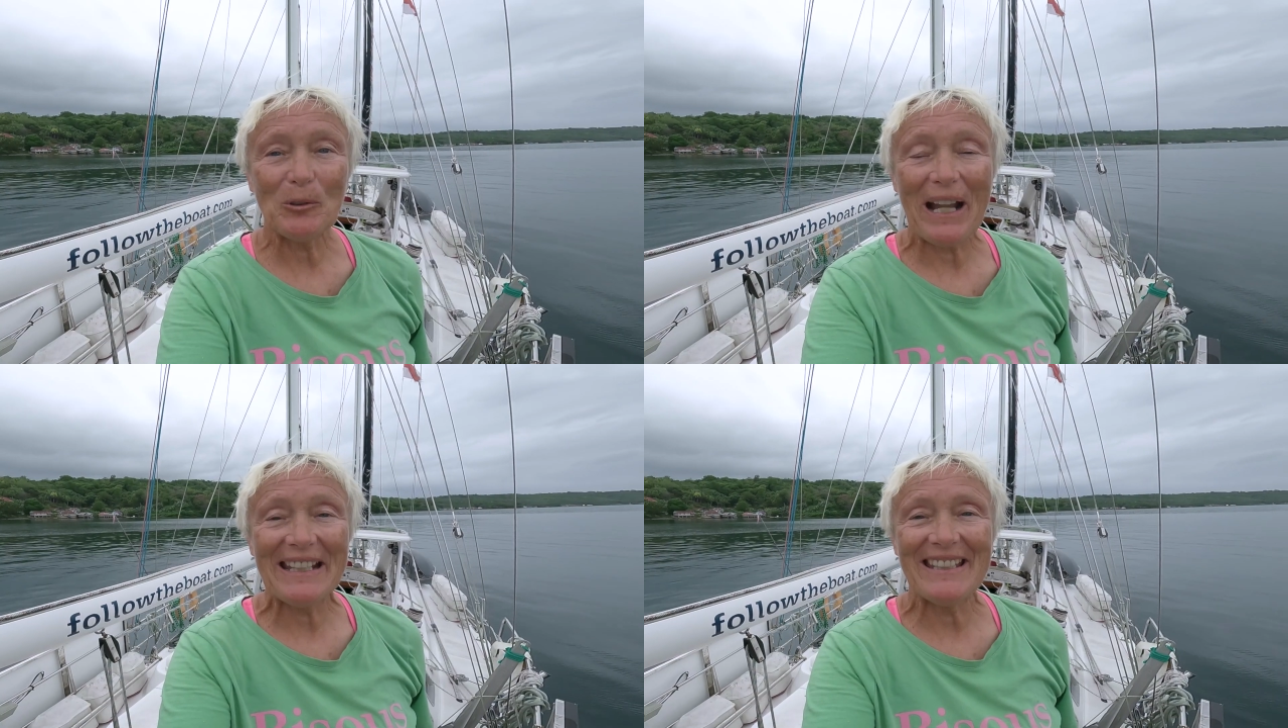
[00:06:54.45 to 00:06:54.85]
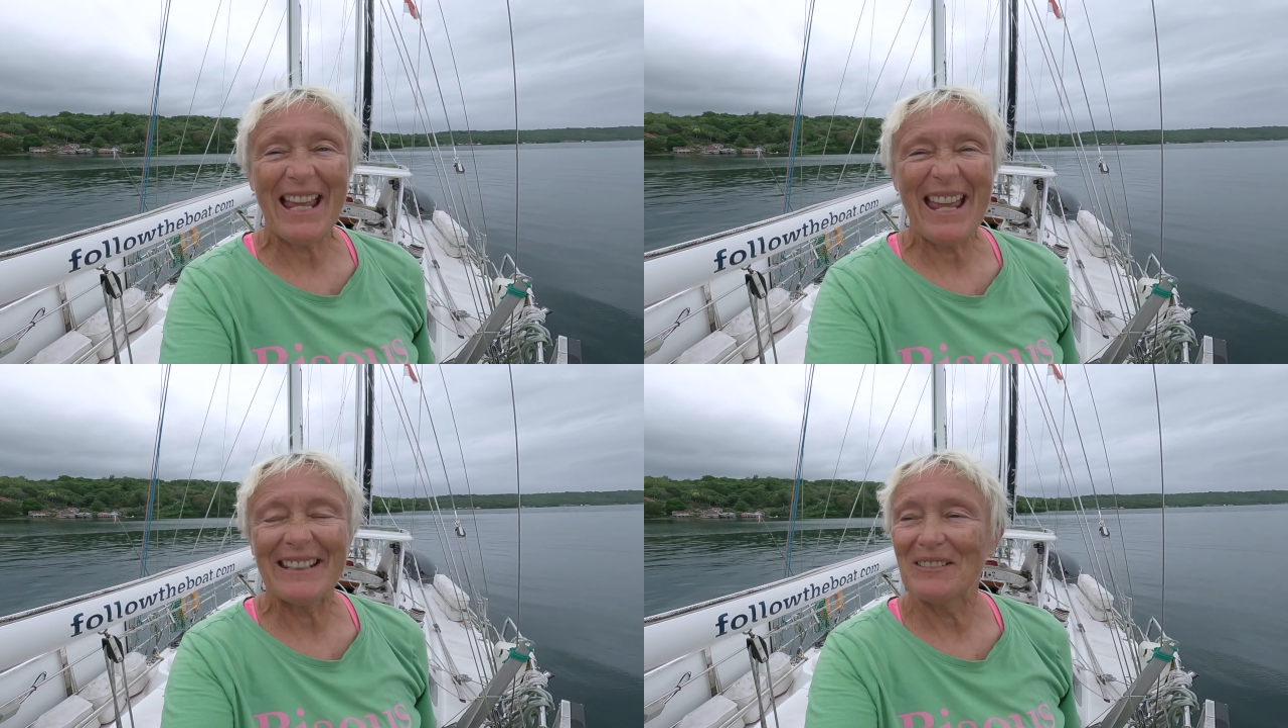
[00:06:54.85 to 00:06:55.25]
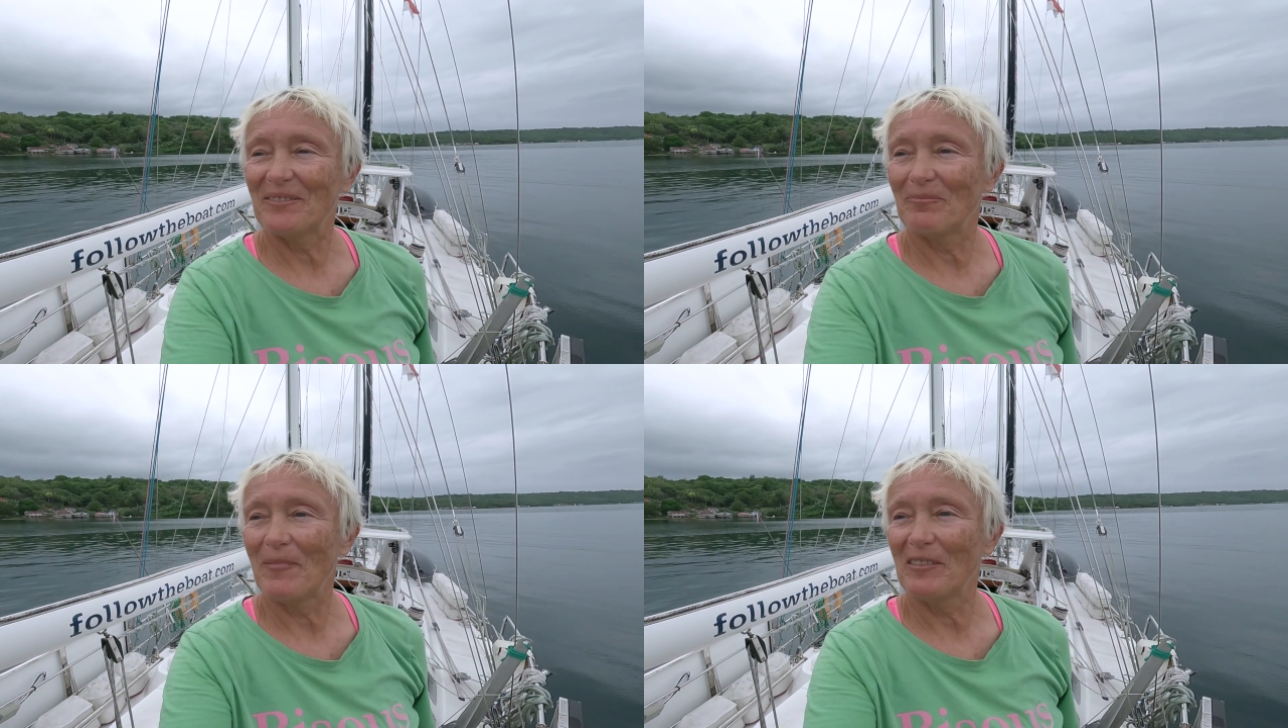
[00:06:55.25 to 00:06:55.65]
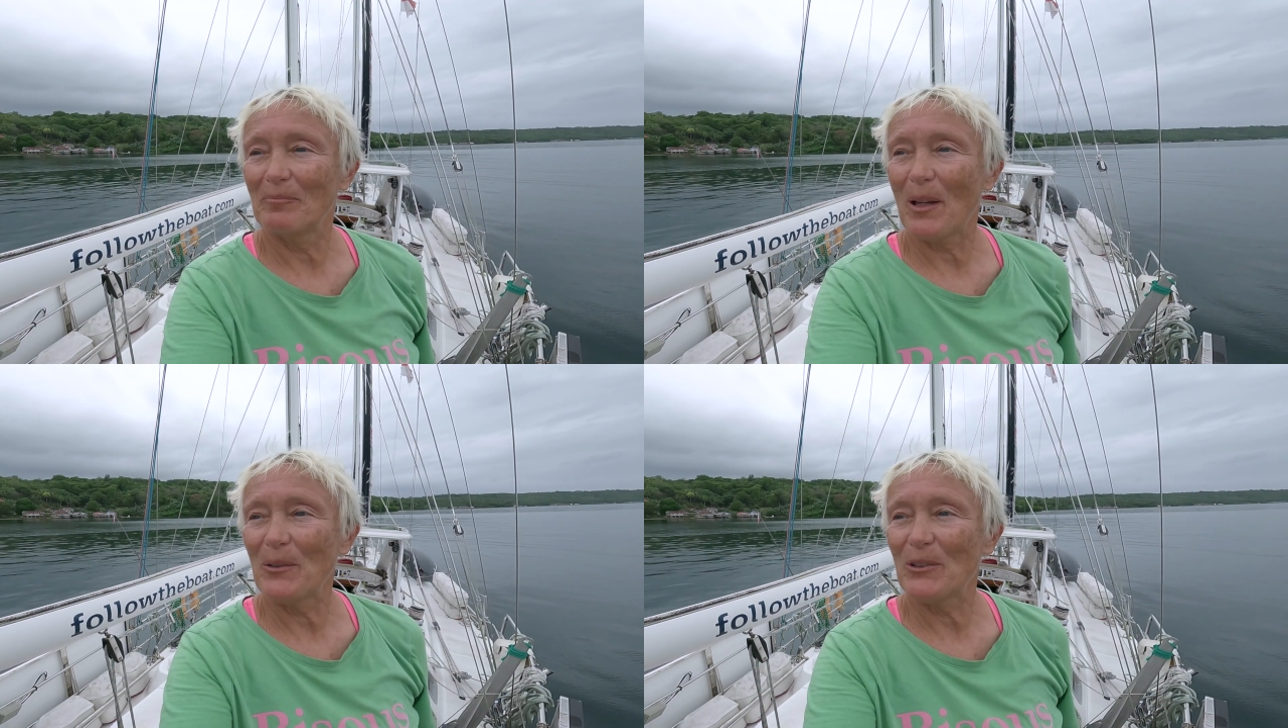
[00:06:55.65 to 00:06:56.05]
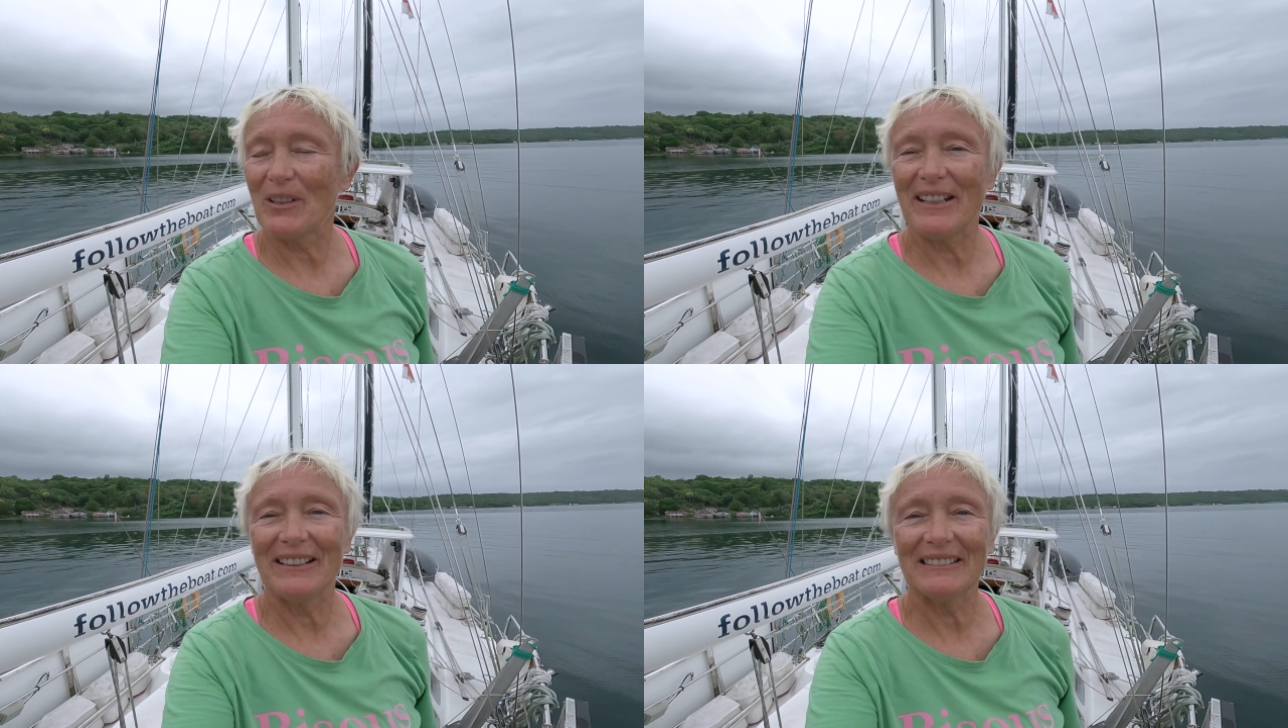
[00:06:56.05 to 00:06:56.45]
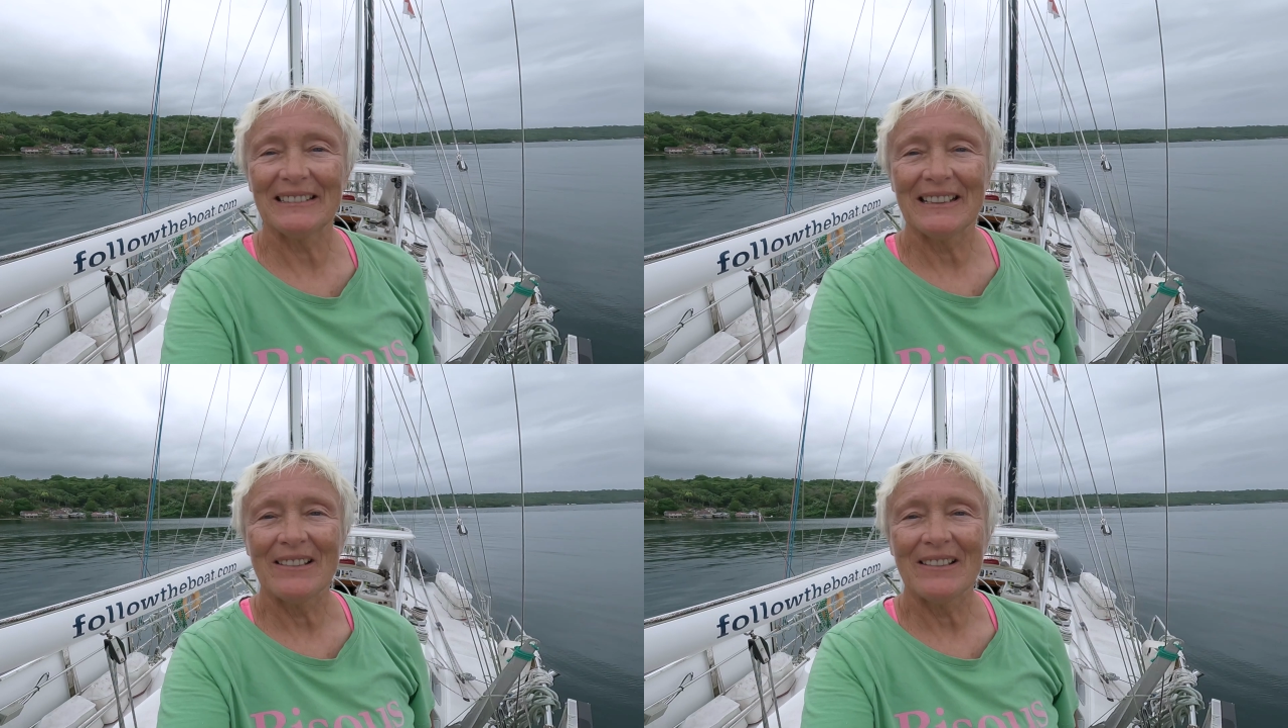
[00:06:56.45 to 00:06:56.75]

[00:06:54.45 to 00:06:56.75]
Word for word: grey day of, of motoring,